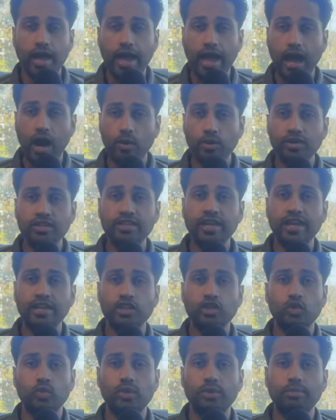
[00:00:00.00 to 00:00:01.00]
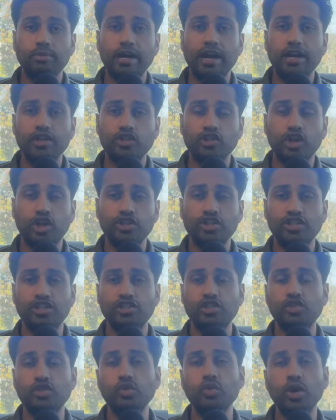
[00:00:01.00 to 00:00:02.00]
Our tank sweep guy charges
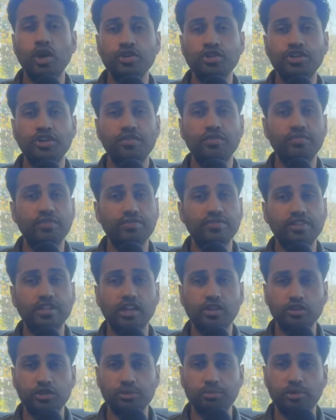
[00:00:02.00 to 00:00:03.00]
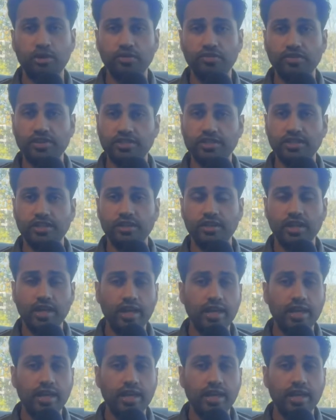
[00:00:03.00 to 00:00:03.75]
us $250 per visit.